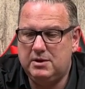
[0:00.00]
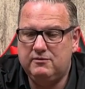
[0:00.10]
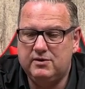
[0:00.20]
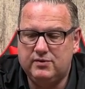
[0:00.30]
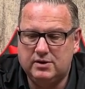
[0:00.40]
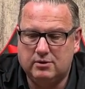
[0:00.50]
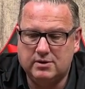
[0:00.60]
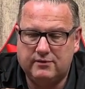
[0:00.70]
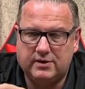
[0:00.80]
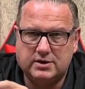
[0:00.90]
Even if you don't
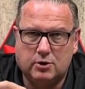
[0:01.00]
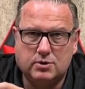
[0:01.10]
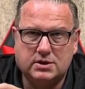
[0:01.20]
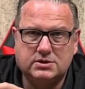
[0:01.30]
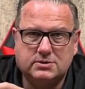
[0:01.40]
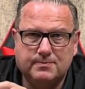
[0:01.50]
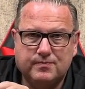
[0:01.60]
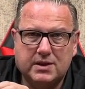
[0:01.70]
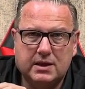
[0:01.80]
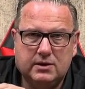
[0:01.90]
have the tokens,
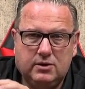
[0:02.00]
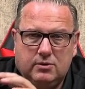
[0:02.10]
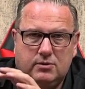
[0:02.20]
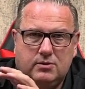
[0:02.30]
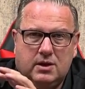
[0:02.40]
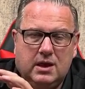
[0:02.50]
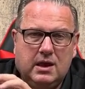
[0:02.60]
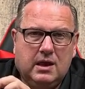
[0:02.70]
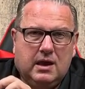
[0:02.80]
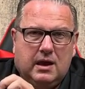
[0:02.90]
you
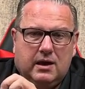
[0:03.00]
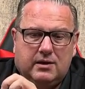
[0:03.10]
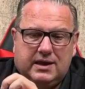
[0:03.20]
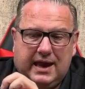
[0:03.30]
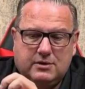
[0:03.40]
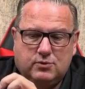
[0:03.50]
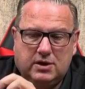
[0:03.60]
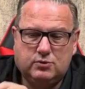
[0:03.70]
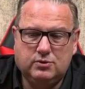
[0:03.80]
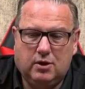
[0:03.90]
can
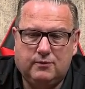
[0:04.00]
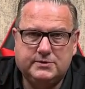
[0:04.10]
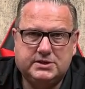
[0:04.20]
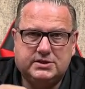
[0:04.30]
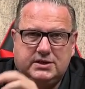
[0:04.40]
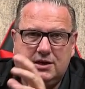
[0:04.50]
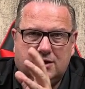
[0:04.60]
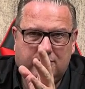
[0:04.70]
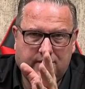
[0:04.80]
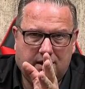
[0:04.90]
recruit officers here.
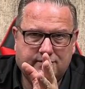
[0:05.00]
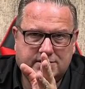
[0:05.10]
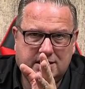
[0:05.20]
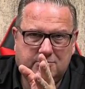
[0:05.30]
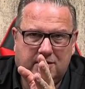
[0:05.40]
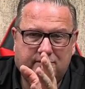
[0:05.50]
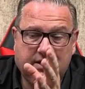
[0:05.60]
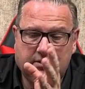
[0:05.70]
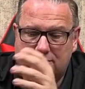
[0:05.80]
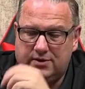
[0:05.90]
If you haven't seen my
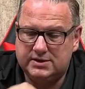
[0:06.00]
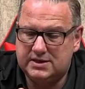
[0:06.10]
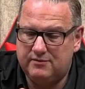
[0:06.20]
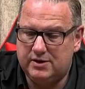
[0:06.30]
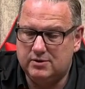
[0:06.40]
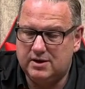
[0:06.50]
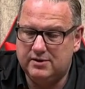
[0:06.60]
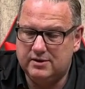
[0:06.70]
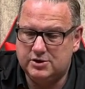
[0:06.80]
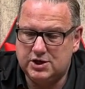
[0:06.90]
video on this, have a look in
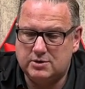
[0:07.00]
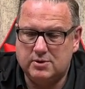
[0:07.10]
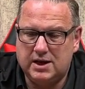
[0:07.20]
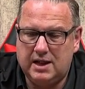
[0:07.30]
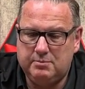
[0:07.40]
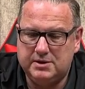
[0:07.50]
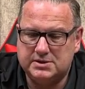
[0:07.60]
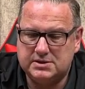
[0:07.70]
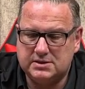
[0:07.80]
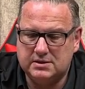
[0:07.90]
the general help
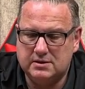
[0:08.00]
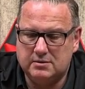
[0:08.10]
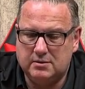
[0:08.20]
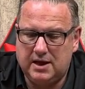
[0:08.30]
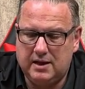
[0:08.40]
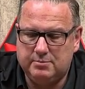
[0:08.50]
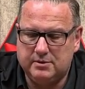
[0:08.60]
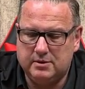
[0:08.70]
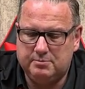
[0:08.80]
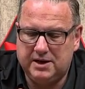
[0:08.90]

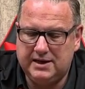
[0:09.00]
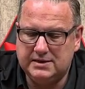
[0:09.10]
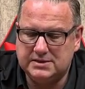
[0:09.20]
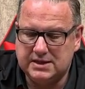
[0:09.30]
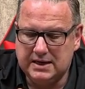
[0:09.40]
playlist.